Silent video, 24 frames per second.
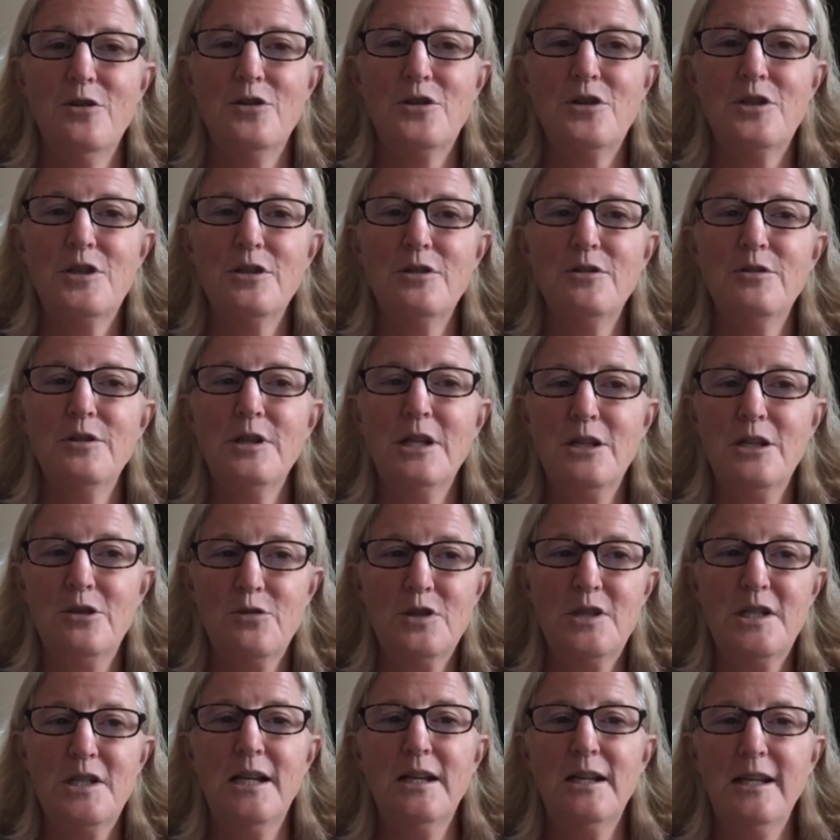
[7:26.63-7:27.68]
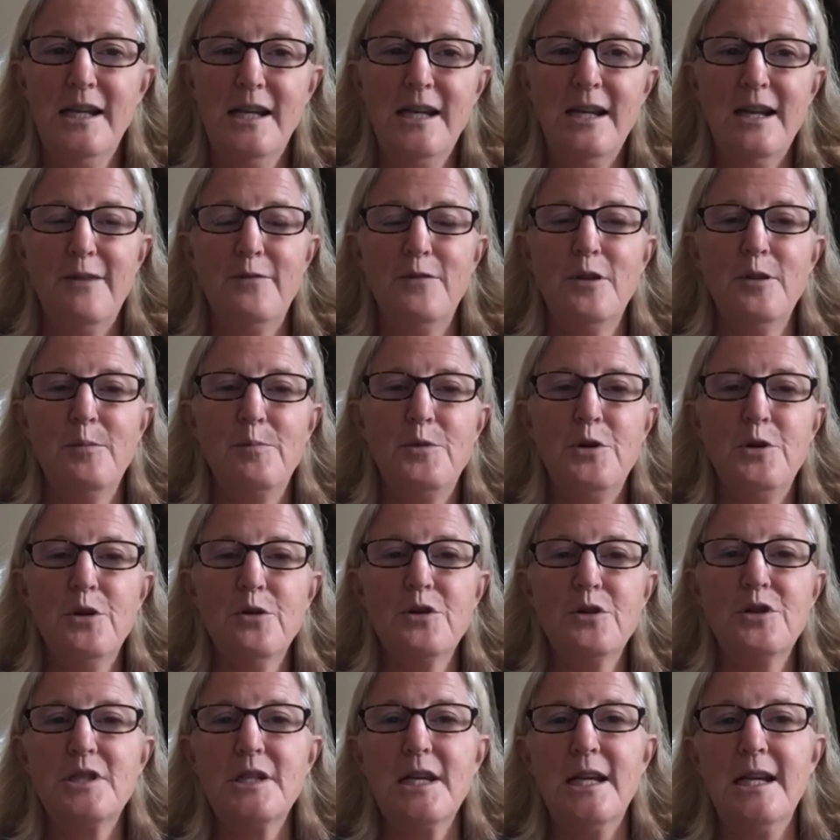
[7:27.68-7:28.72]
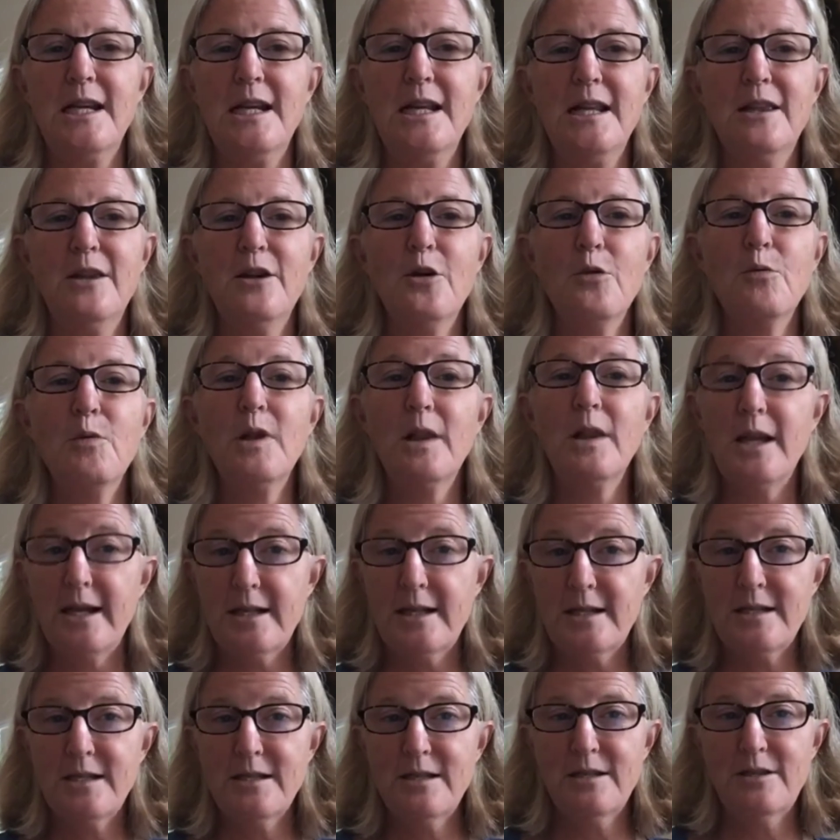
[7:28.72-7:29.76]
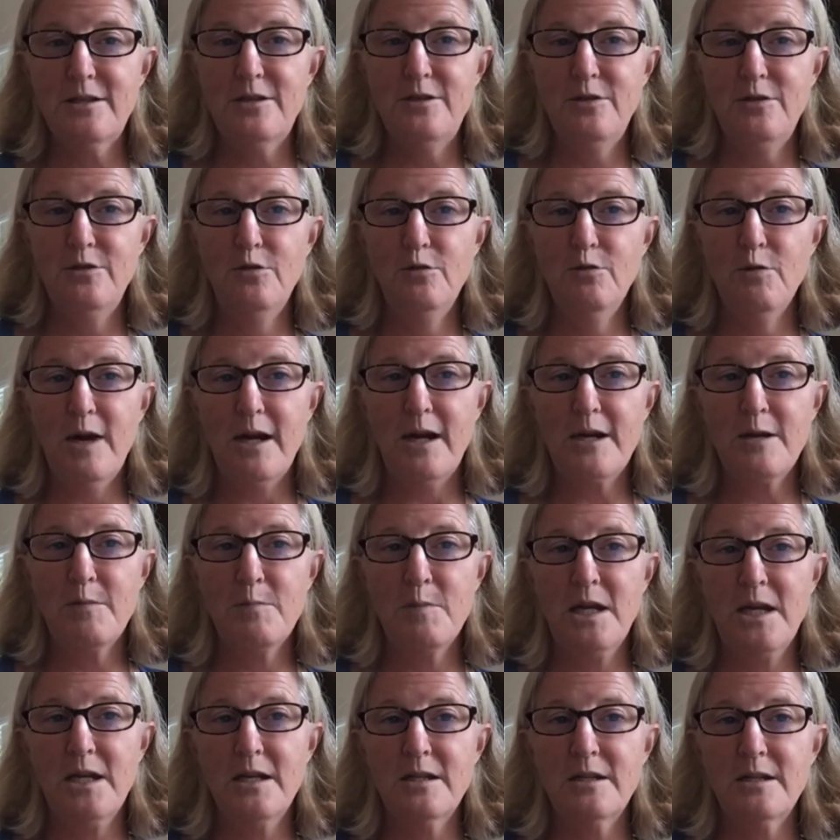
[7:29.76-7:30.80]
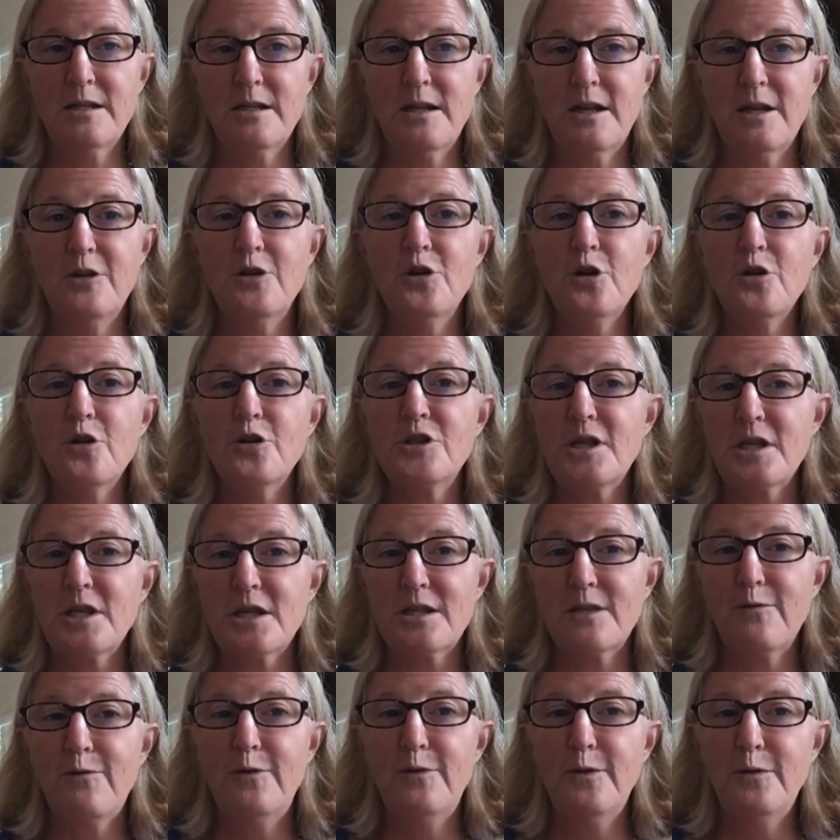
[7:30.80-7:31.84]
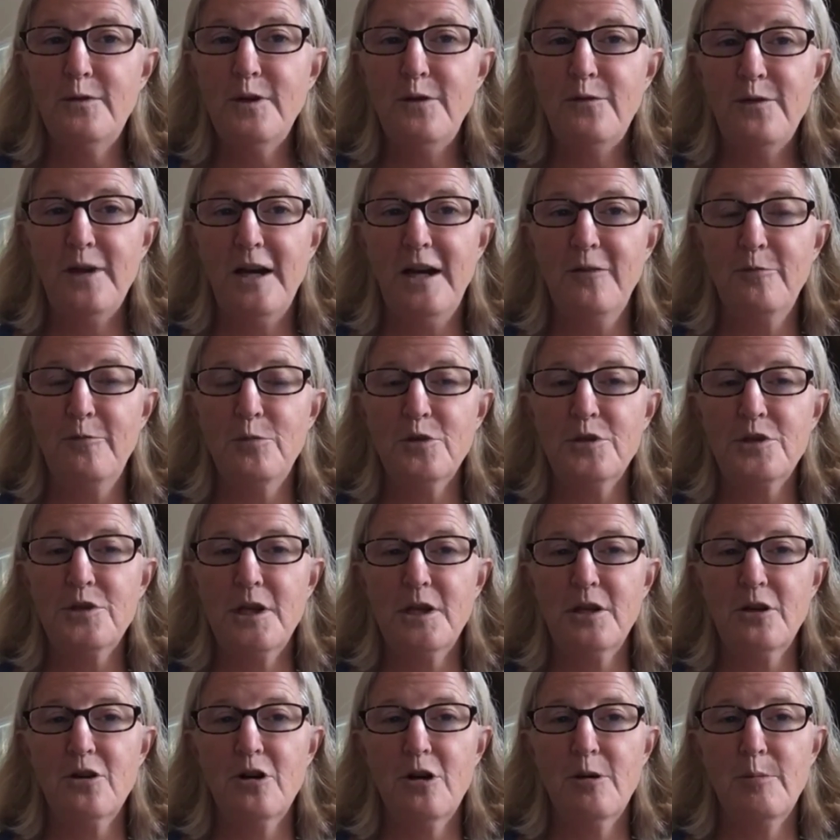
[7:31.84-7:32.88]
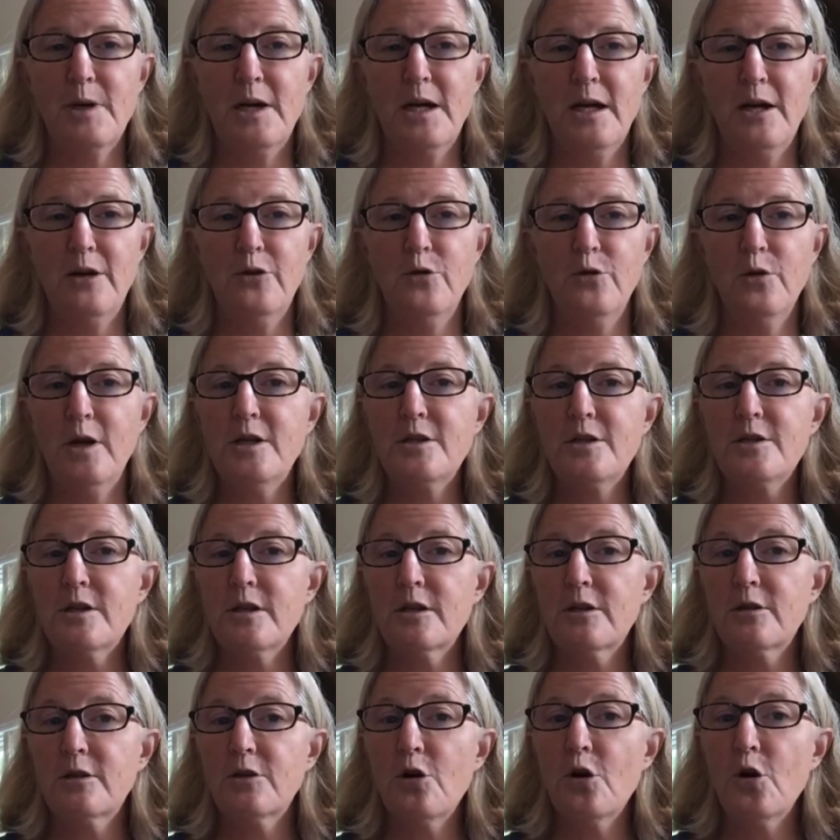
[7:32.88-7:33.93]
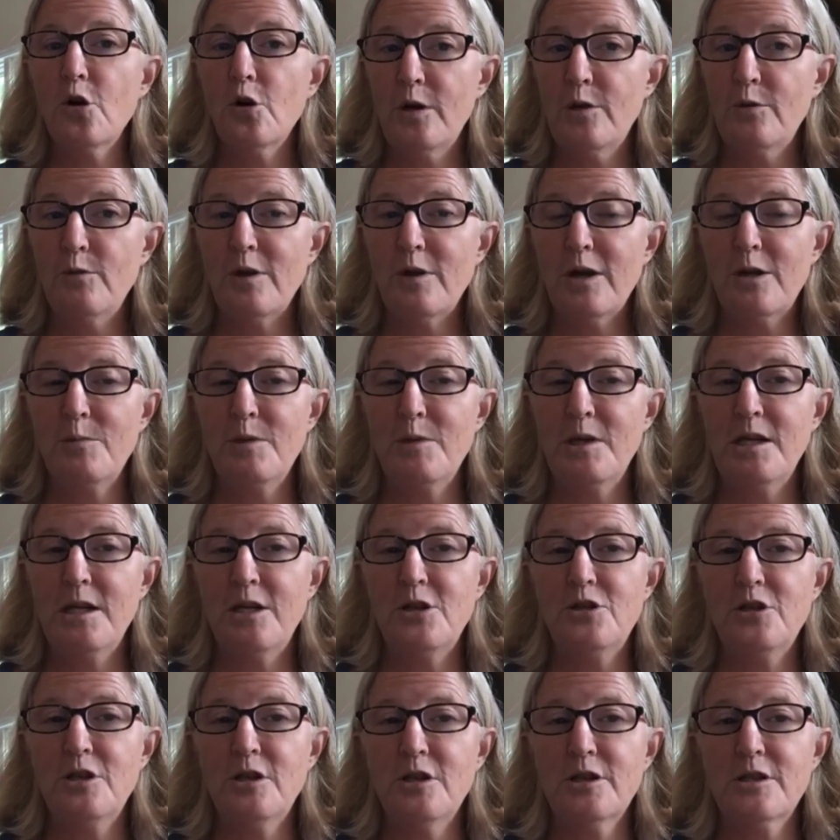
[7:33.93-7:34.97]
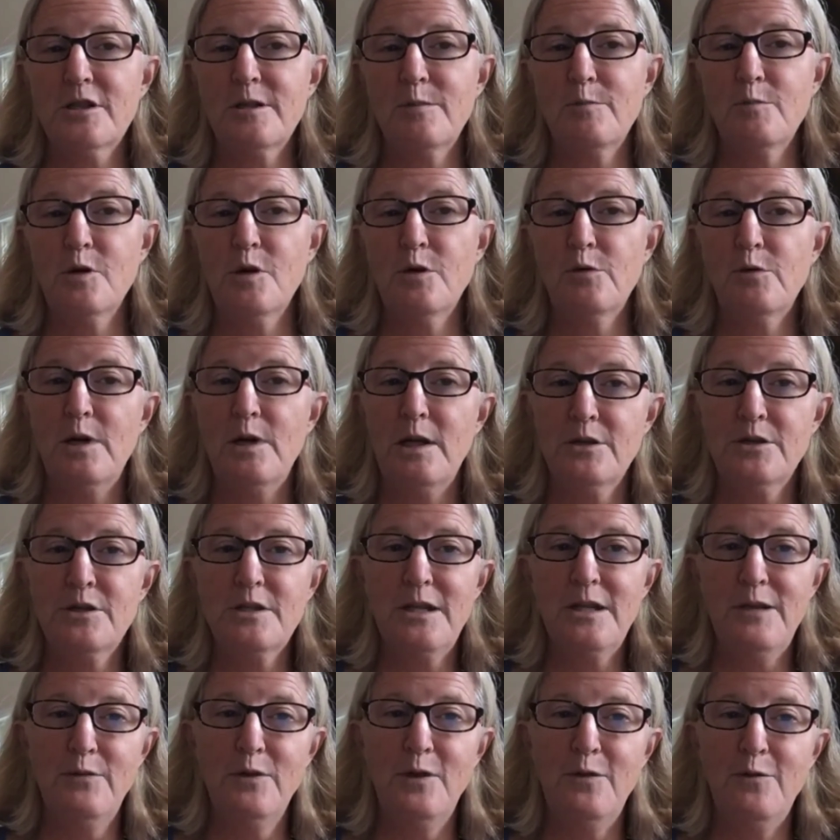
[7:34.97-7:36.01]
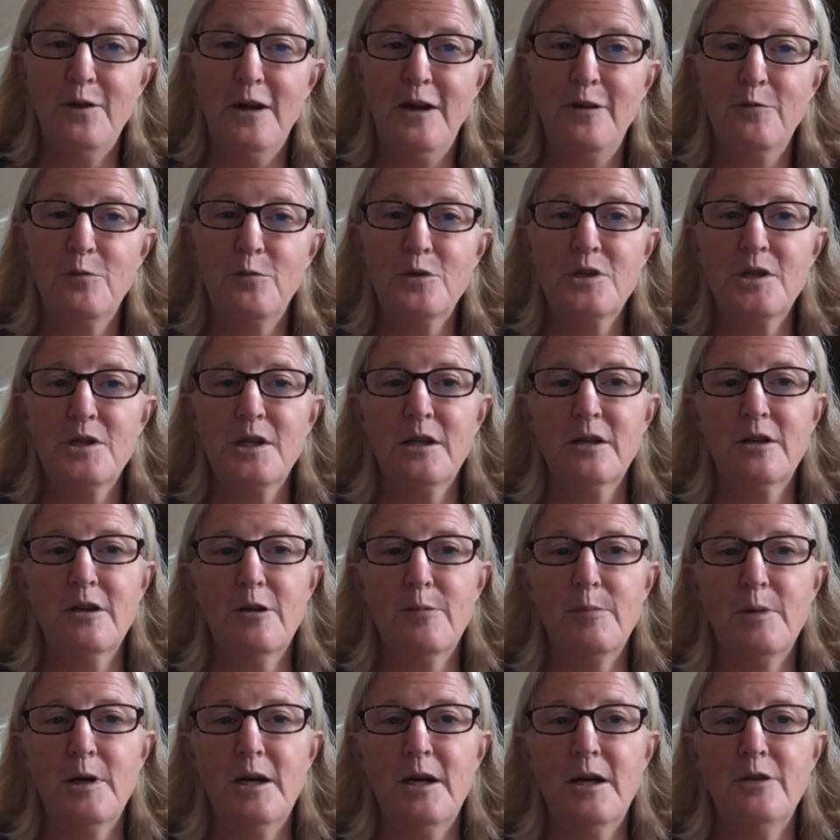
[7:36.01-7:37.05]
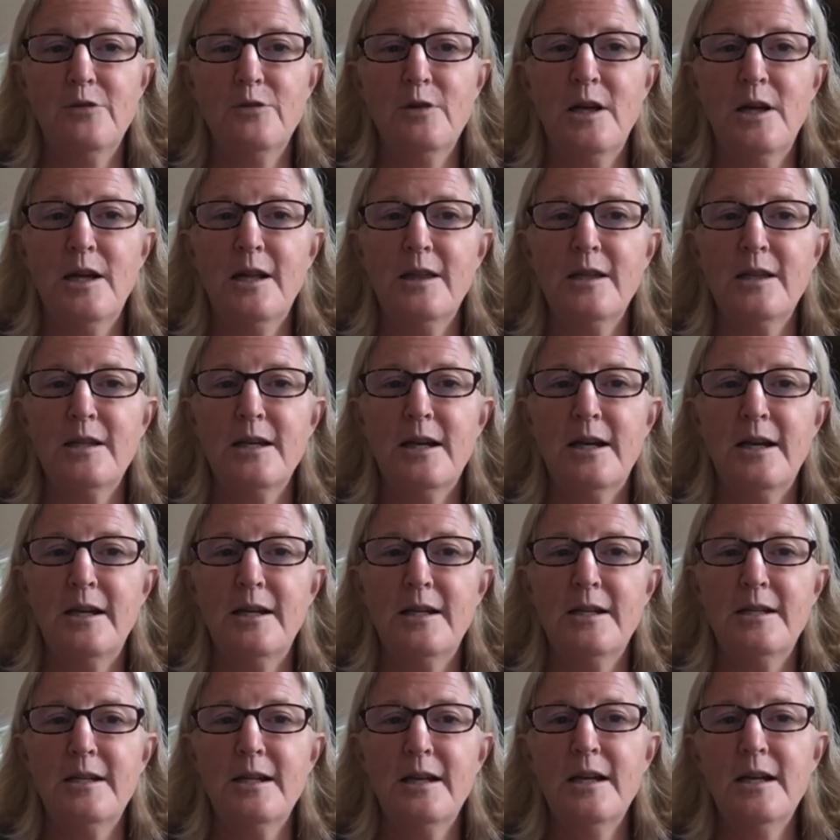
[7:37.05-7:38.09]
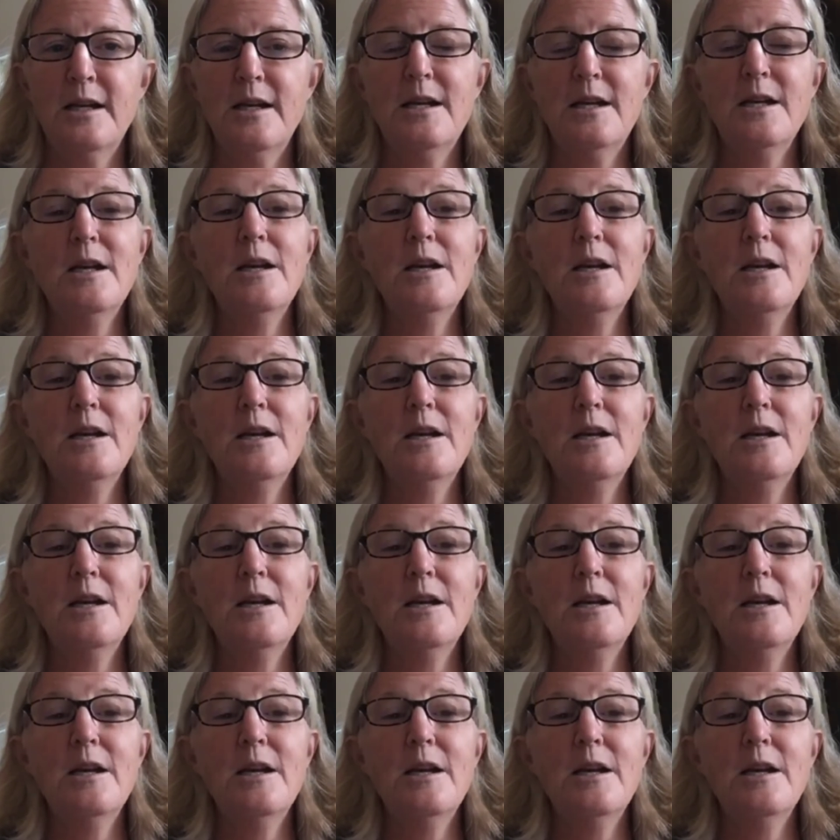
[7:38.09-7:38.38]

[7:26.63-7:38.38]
They're still, interestingly enough, in the Pure study, they're reluctant to recommend under 55% carbohydrates. The current recommendation is somewhere around 75% carbohydrate in the diet.